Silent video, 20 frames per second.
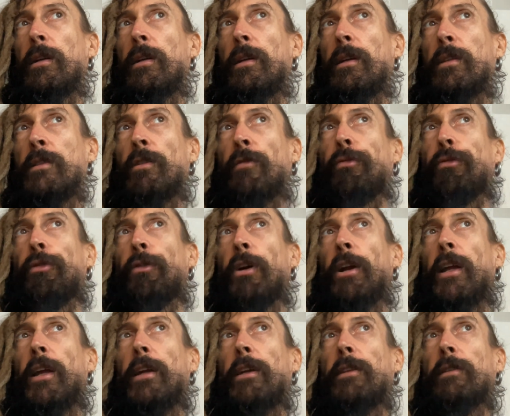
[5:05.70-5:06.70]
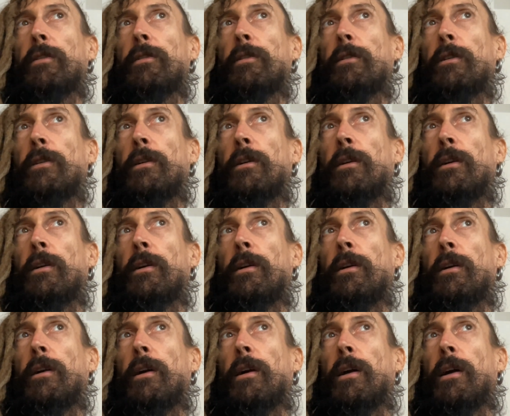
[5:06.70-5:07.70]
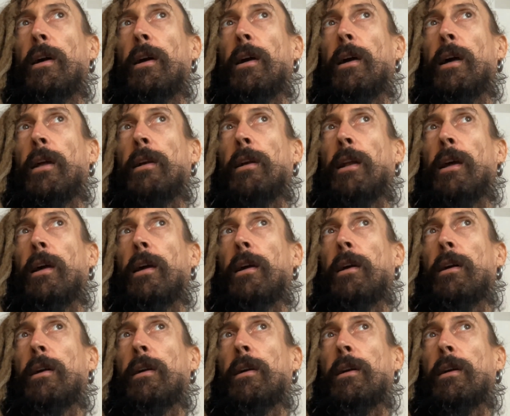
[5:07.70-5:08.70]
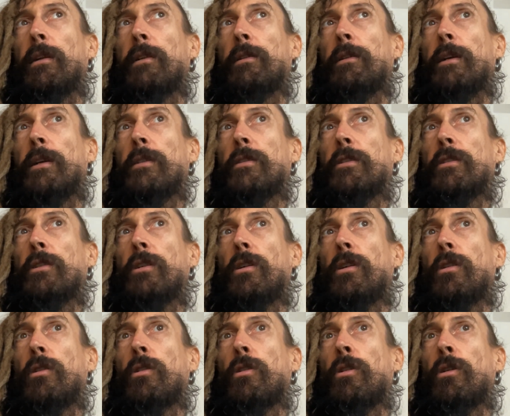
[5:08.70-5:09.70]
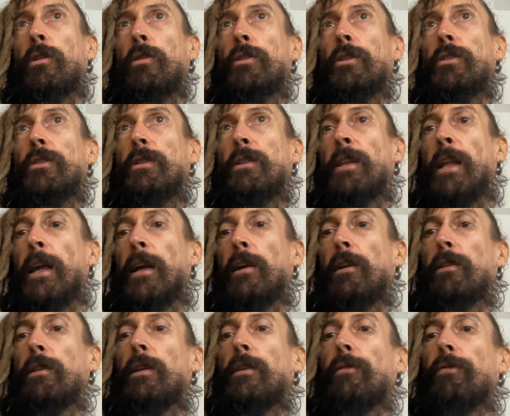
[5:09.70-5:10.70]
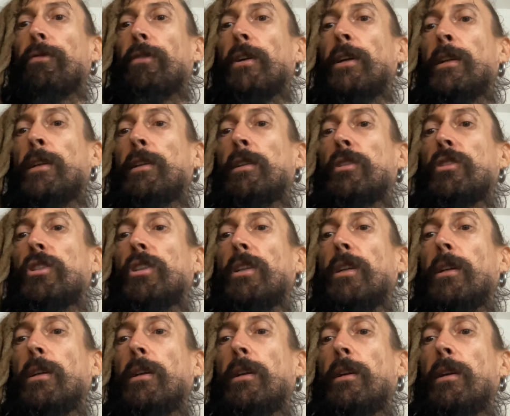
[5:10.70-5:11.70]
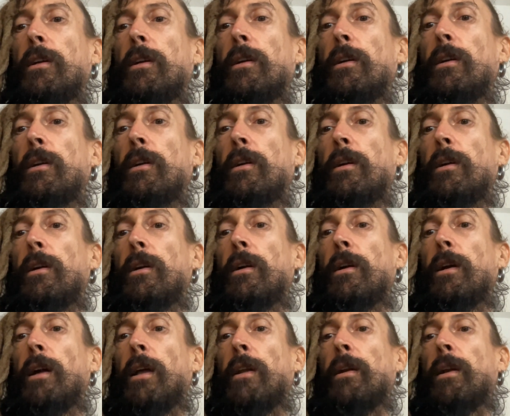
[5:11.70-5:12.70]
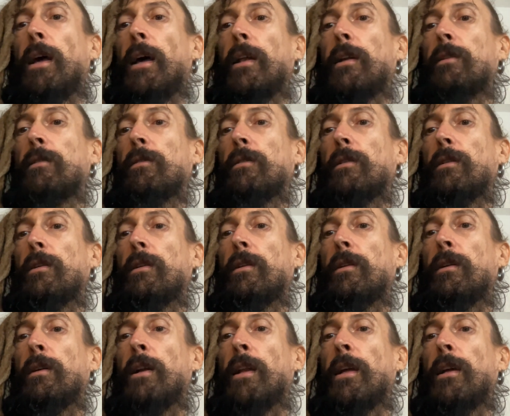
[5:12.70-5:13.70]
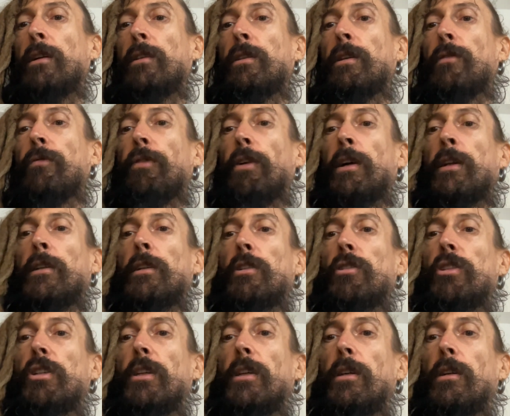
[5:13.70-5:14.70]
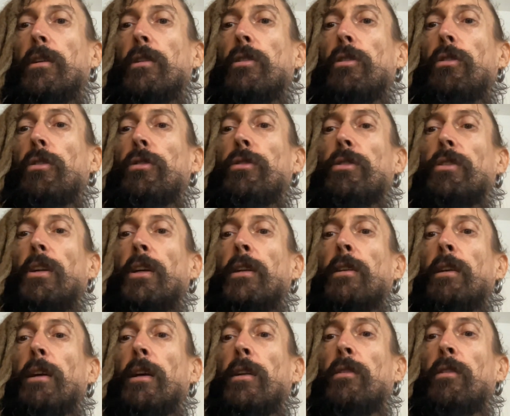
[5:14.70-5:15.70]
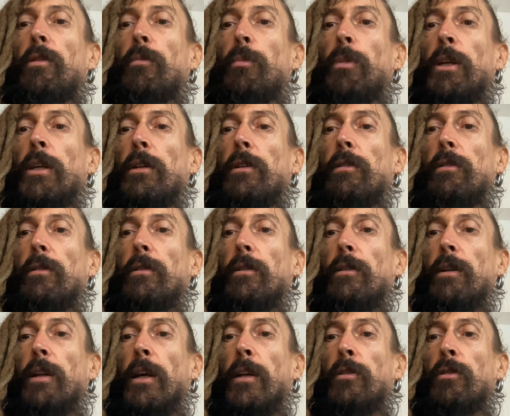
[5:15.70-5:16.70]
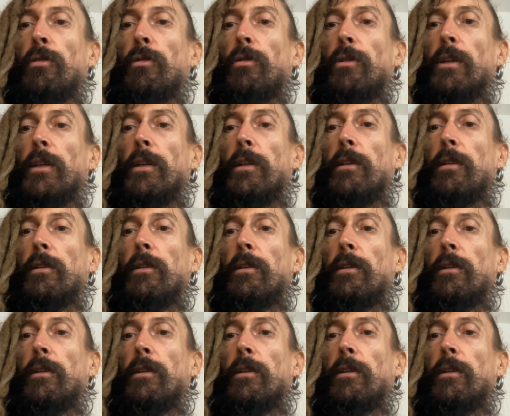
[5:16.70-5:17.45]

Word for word: is afraid and uh, this causes negative energy and that negative energy goes in, in the meat that you eat.